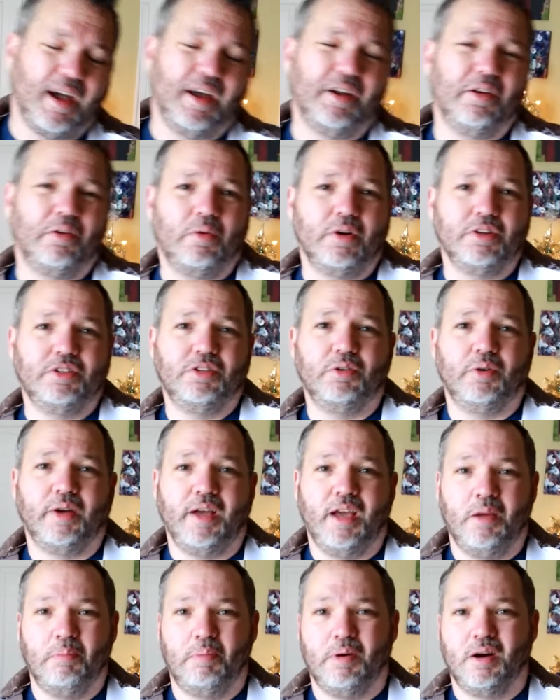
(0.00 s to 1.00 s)
don't want to, I
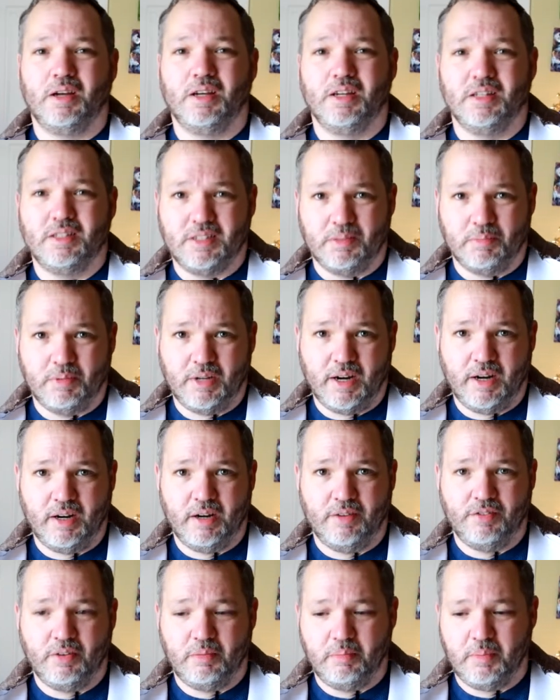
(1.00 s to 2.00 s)
hate pockets, I'm
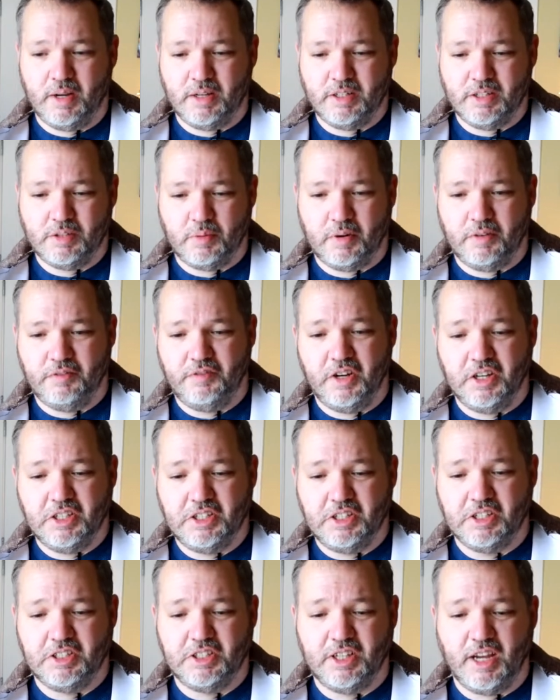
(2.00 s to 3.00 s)
tired of them. I just want to
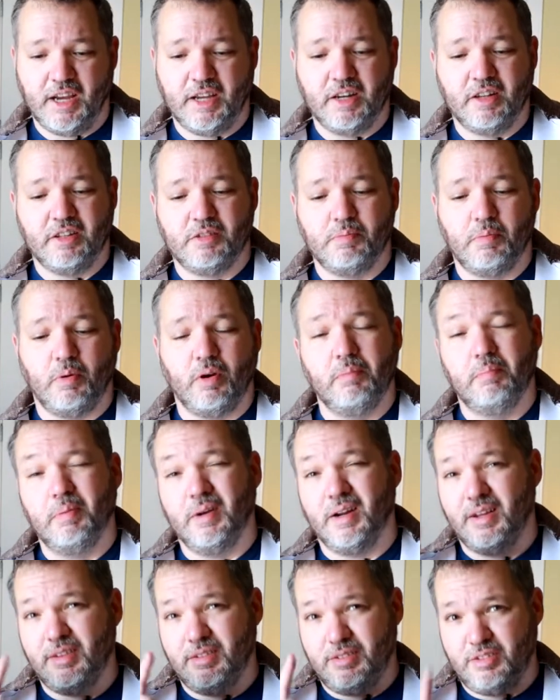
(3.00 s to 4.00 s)
finish this jacket at this point,
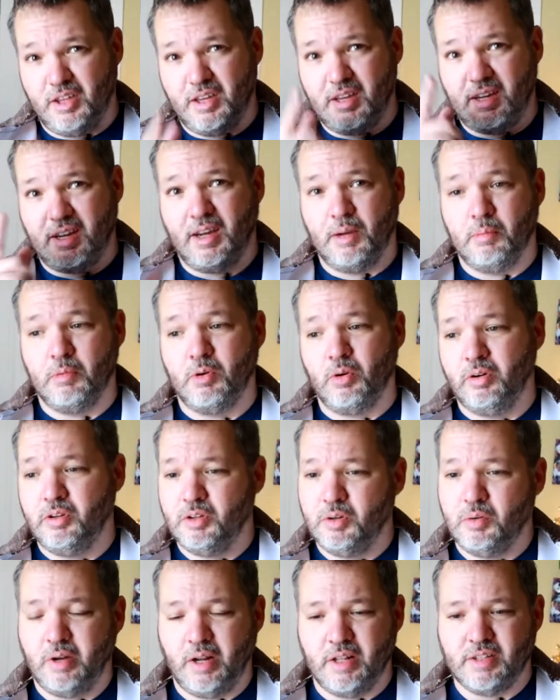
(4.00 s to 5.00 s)
but I think I'm going
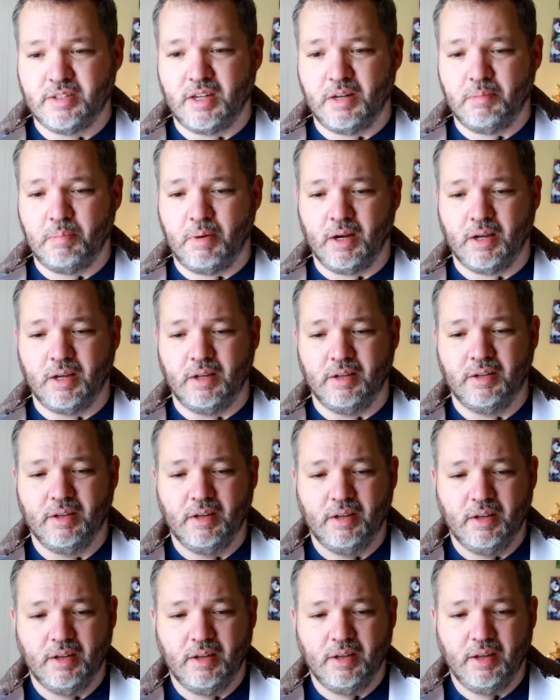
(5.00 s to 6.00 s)
to do an inside pocket
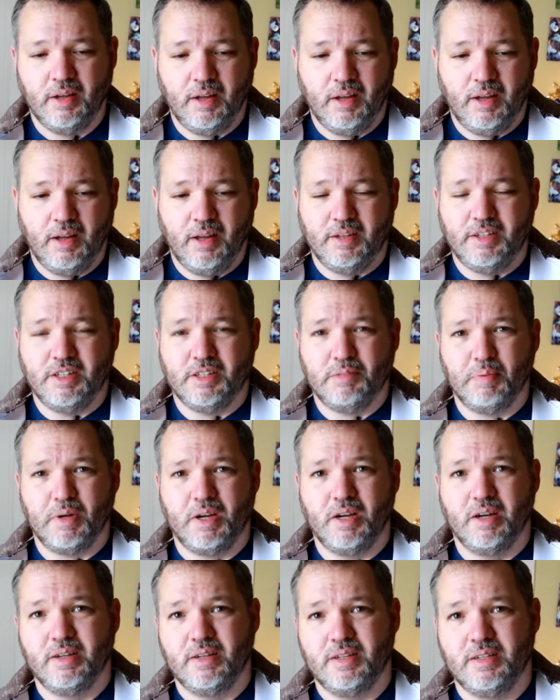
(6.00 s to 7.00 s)
just
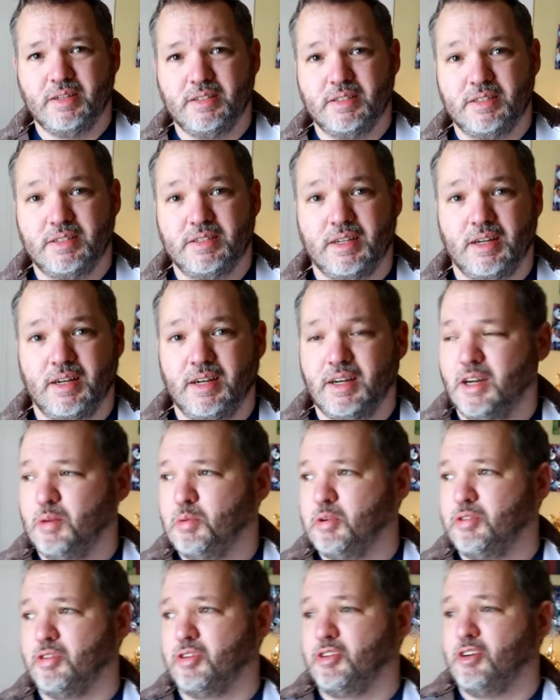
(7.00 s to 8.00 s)
because I
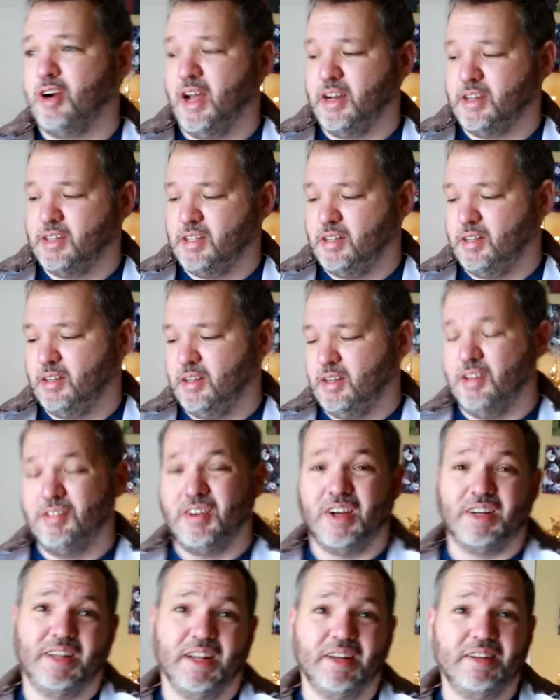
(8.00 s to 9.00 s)
would regret
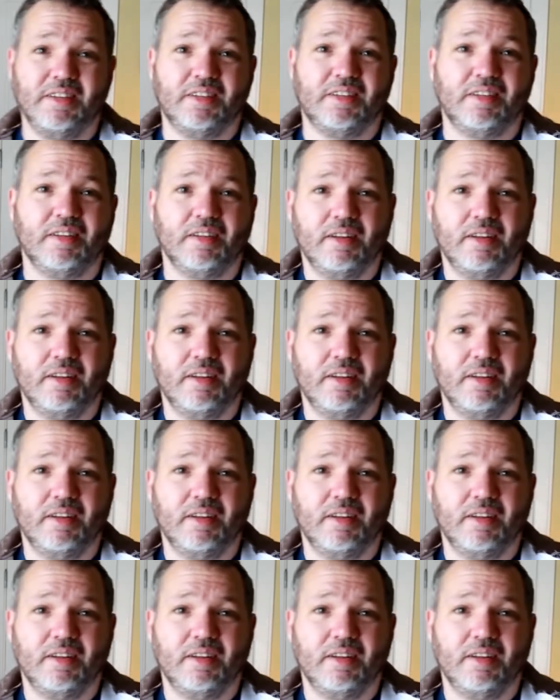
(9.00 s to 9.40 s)
if I didn't.